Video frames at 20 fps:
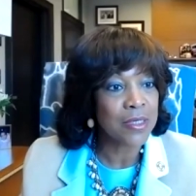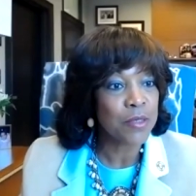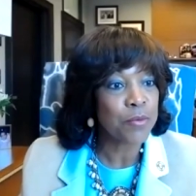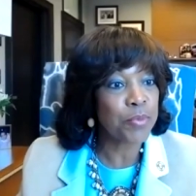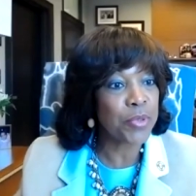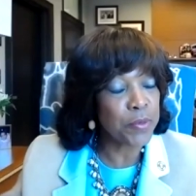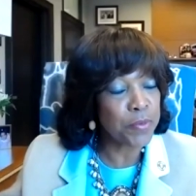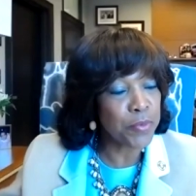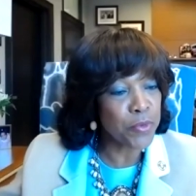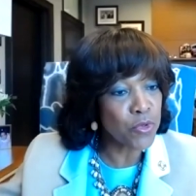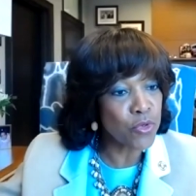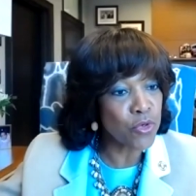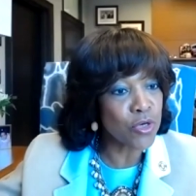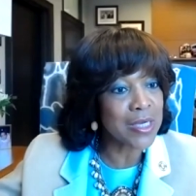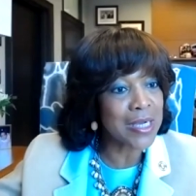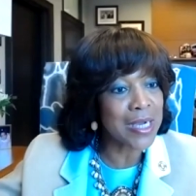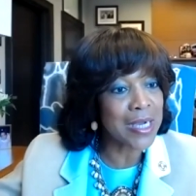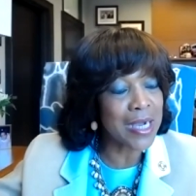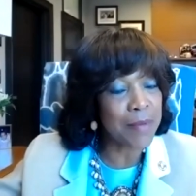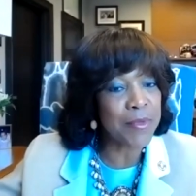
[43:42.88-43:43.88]
people who are
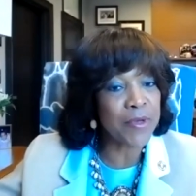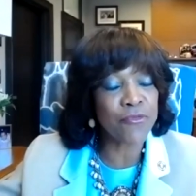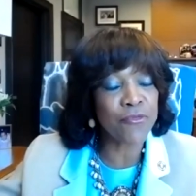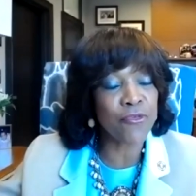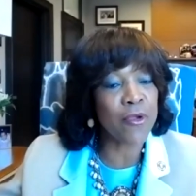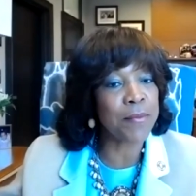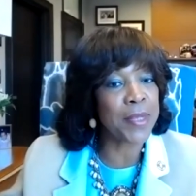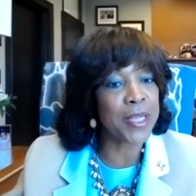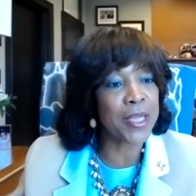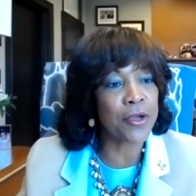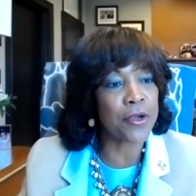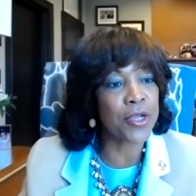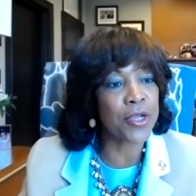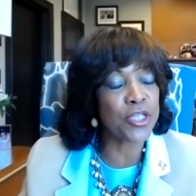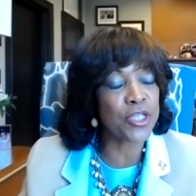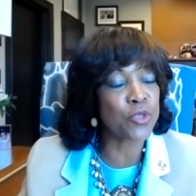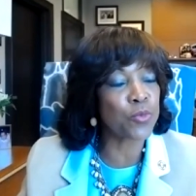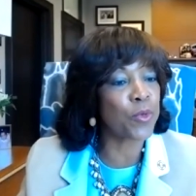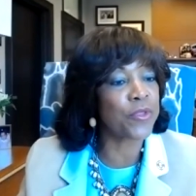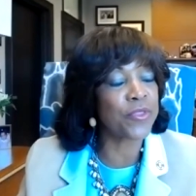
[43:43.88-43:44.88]
coming from
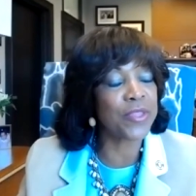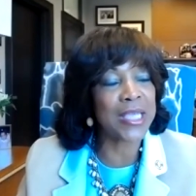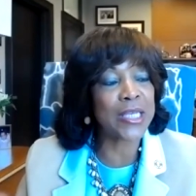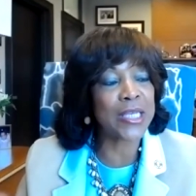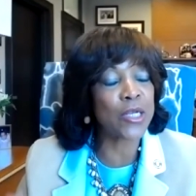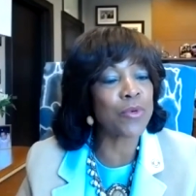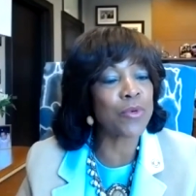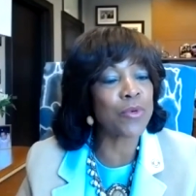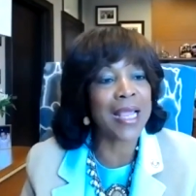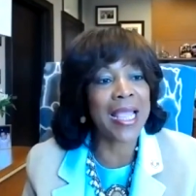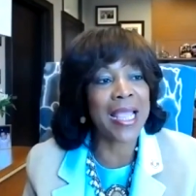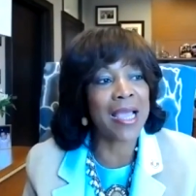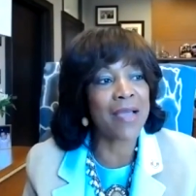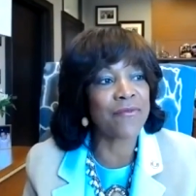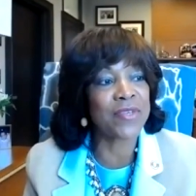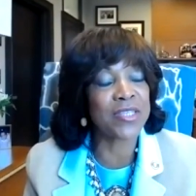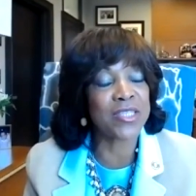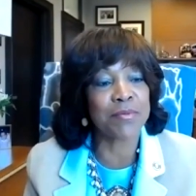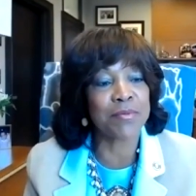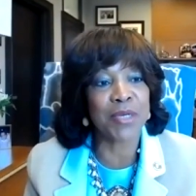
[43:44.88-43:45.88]
areas where they don't
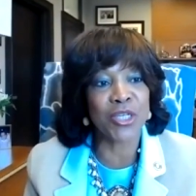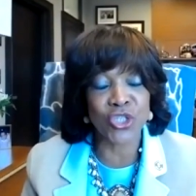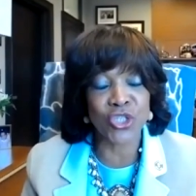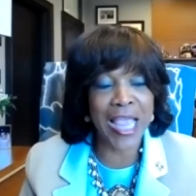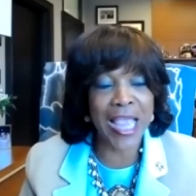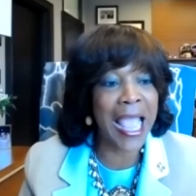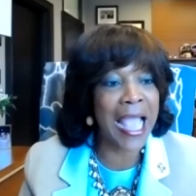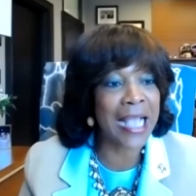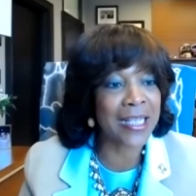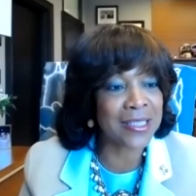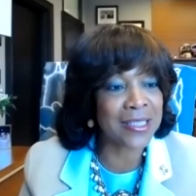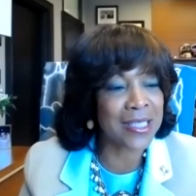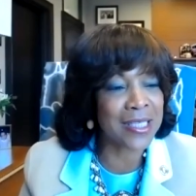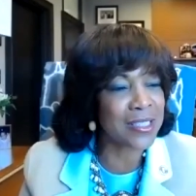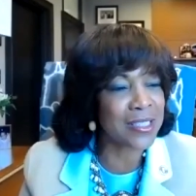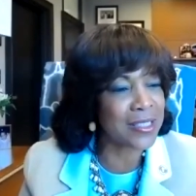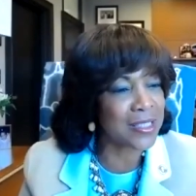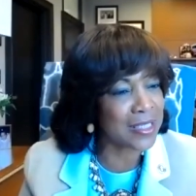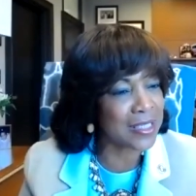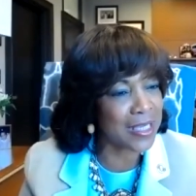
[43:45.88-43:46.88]
have as much
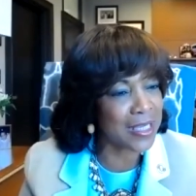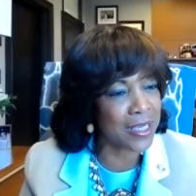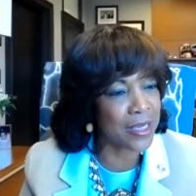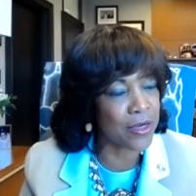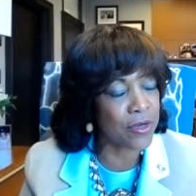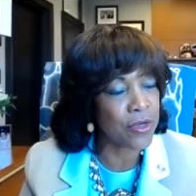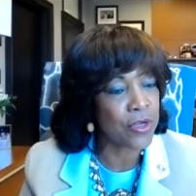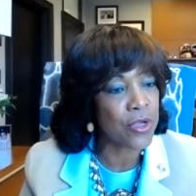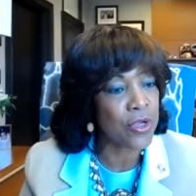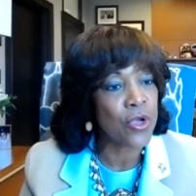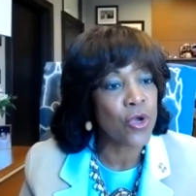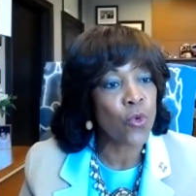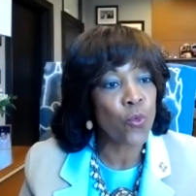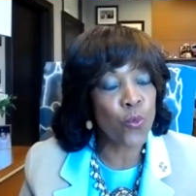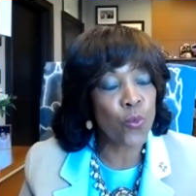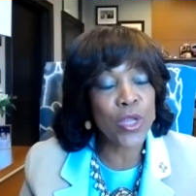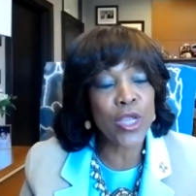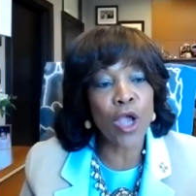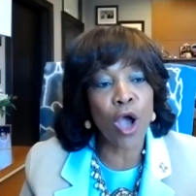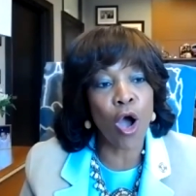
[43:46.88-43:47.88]
access to care,
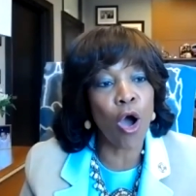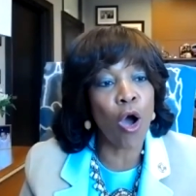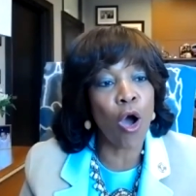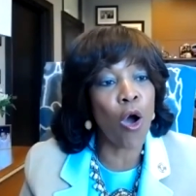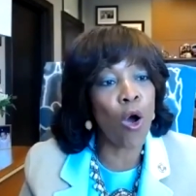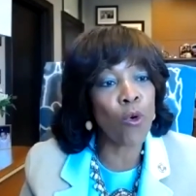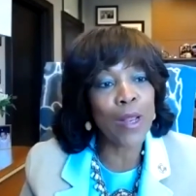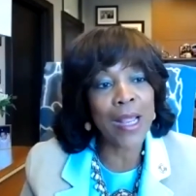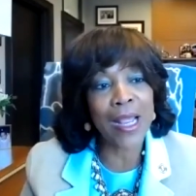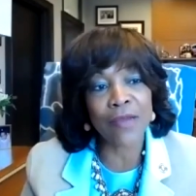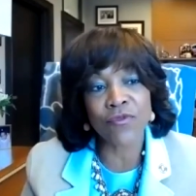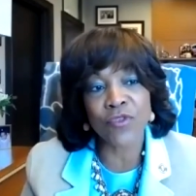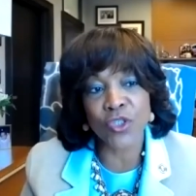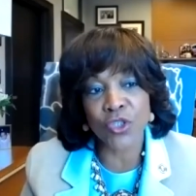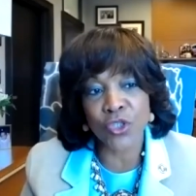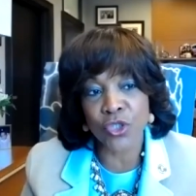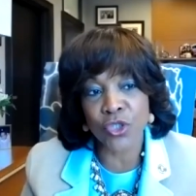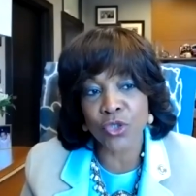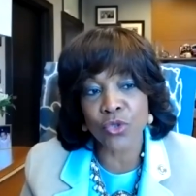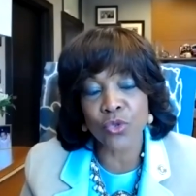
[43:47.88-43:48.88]
we all have to
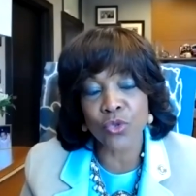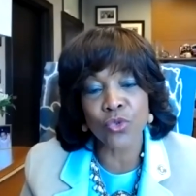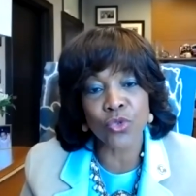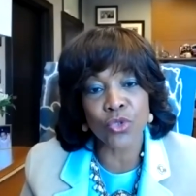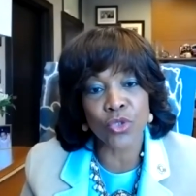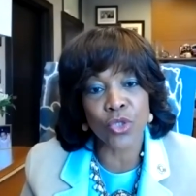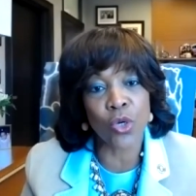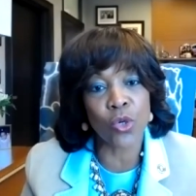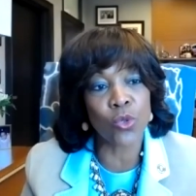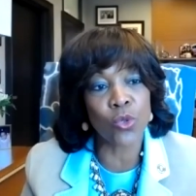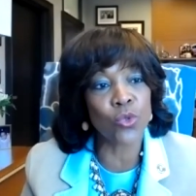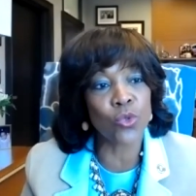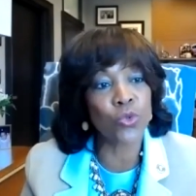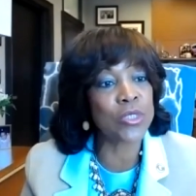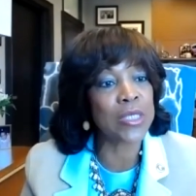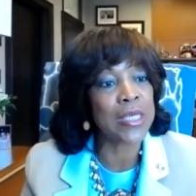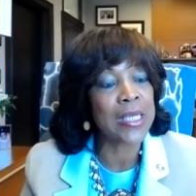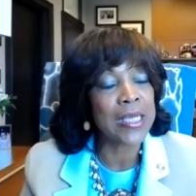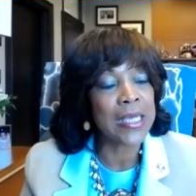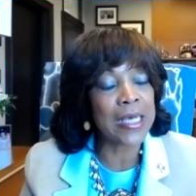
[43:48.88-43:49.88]
use
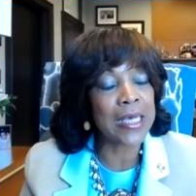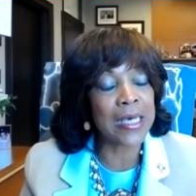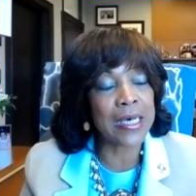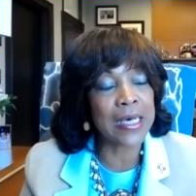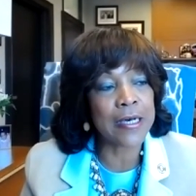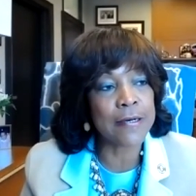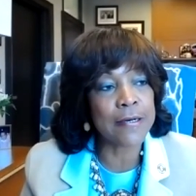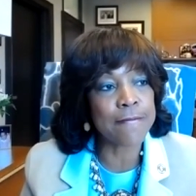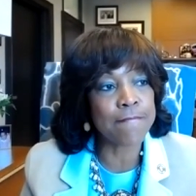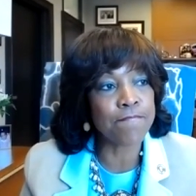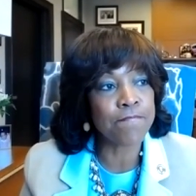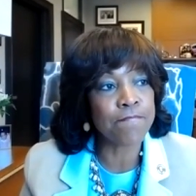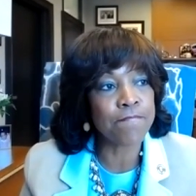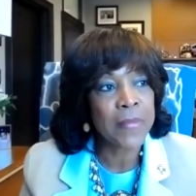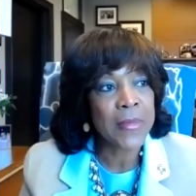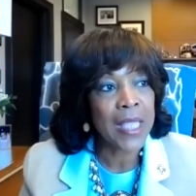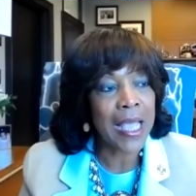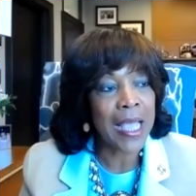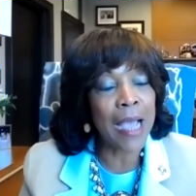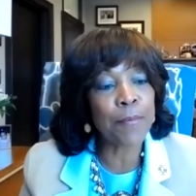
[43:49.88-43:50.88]
those
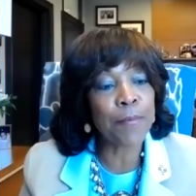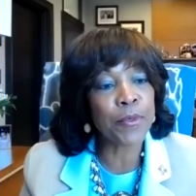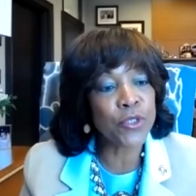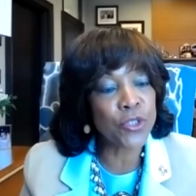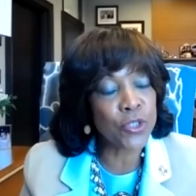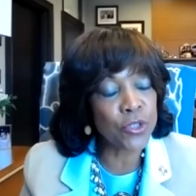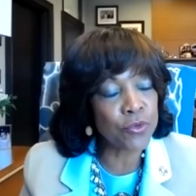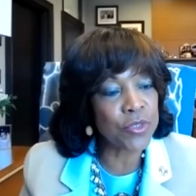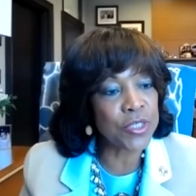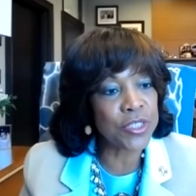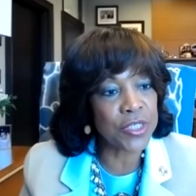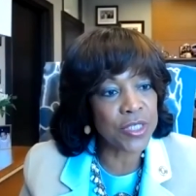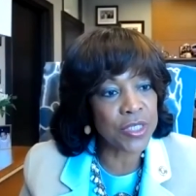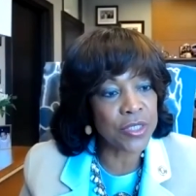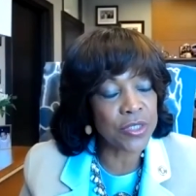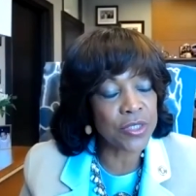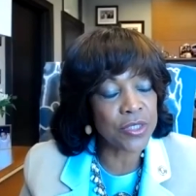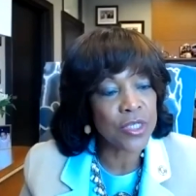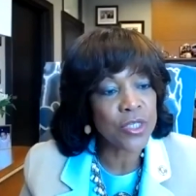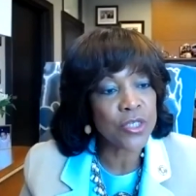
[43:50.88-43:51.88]

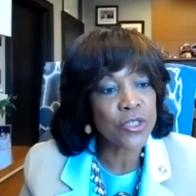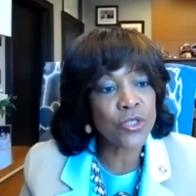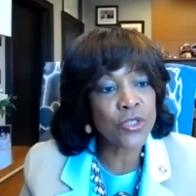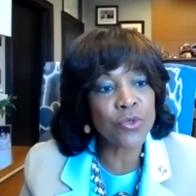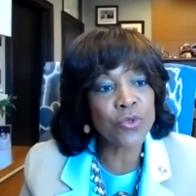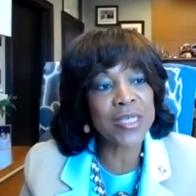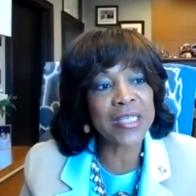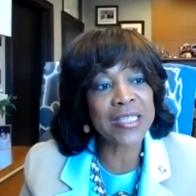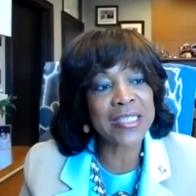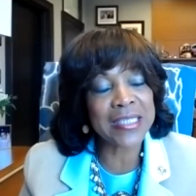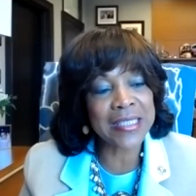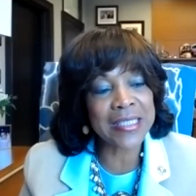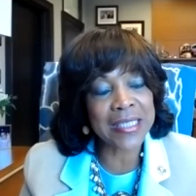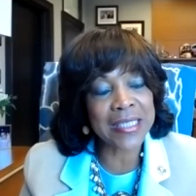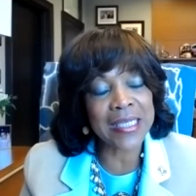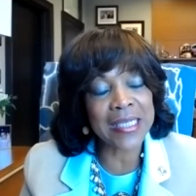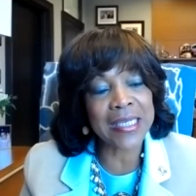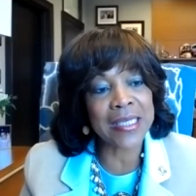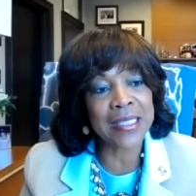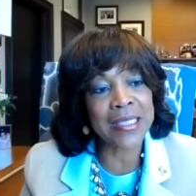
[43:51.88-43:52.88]
opportunities to
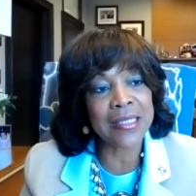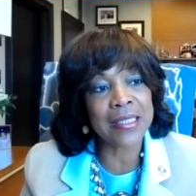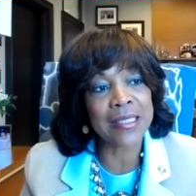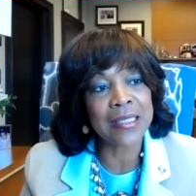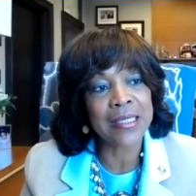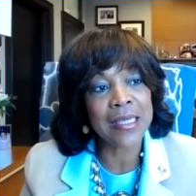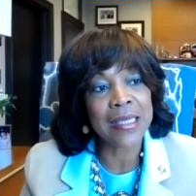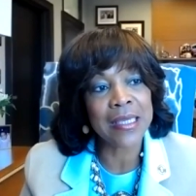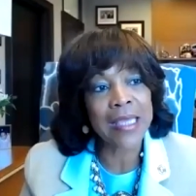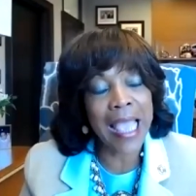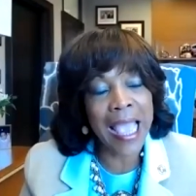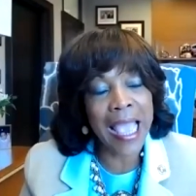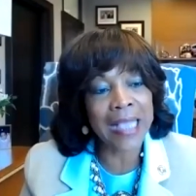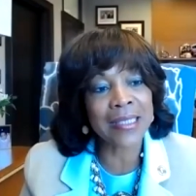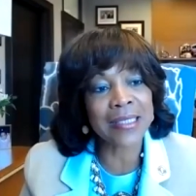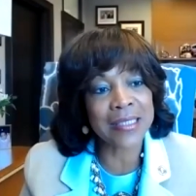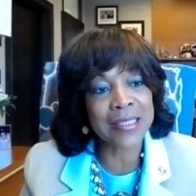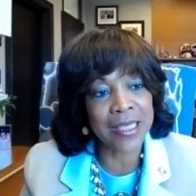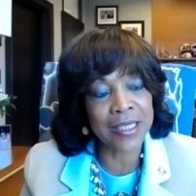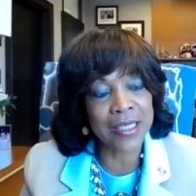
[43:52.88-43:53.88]
extend
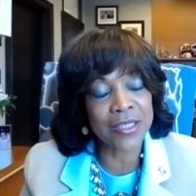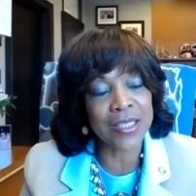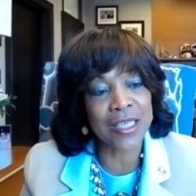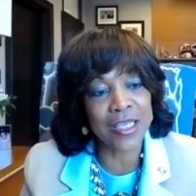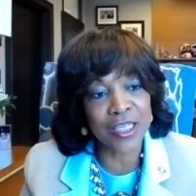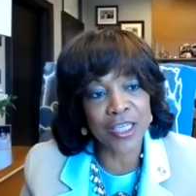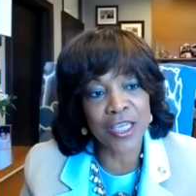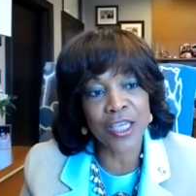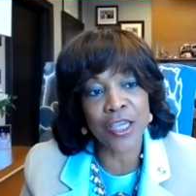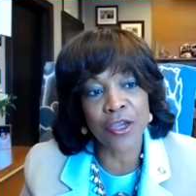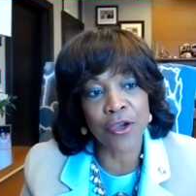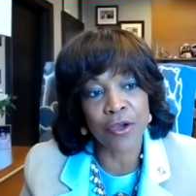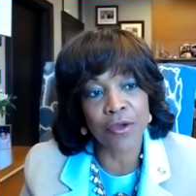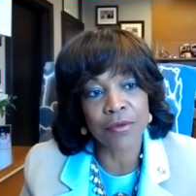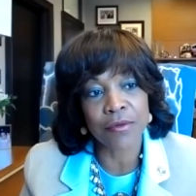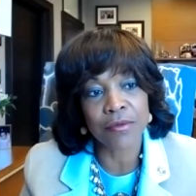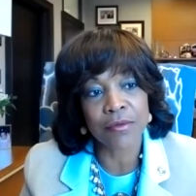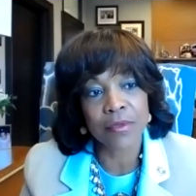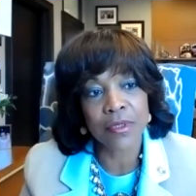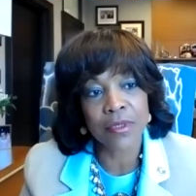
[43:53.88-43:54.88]
access and
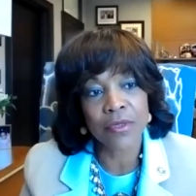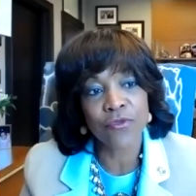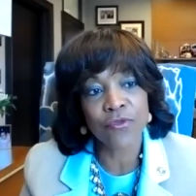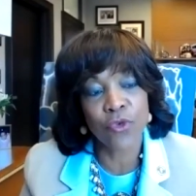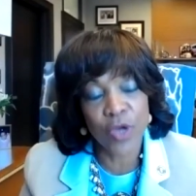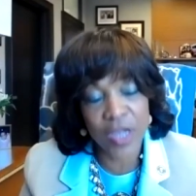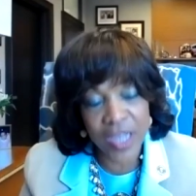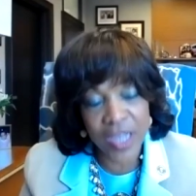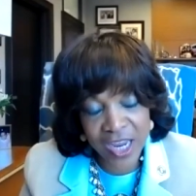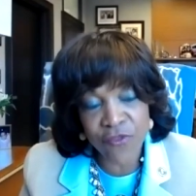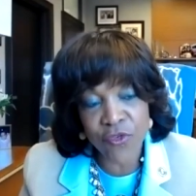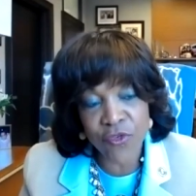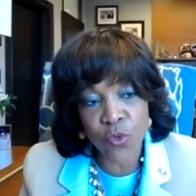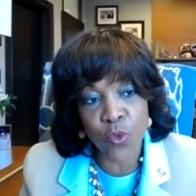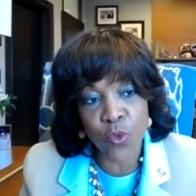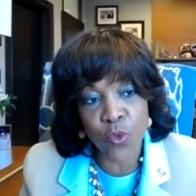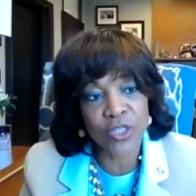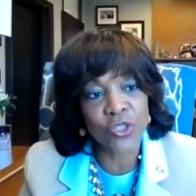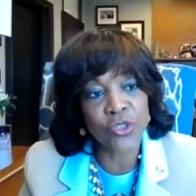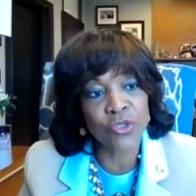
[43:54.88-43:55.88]
care for
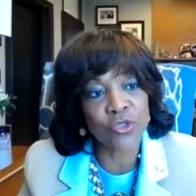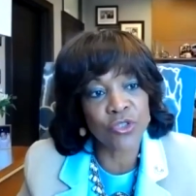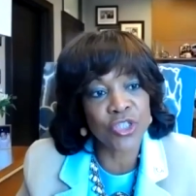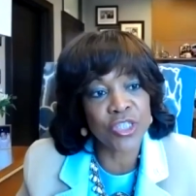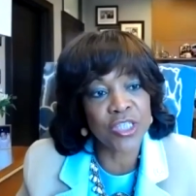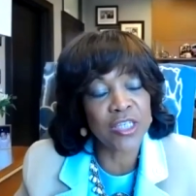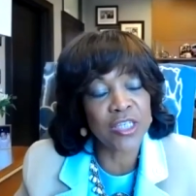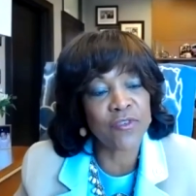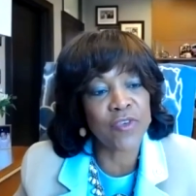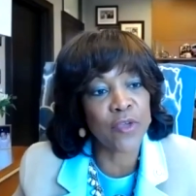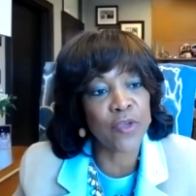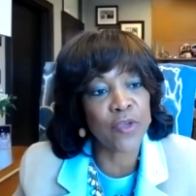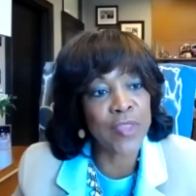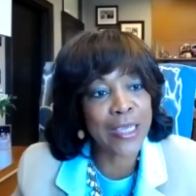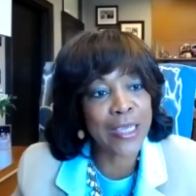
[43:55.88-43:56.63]
everyone to achieve health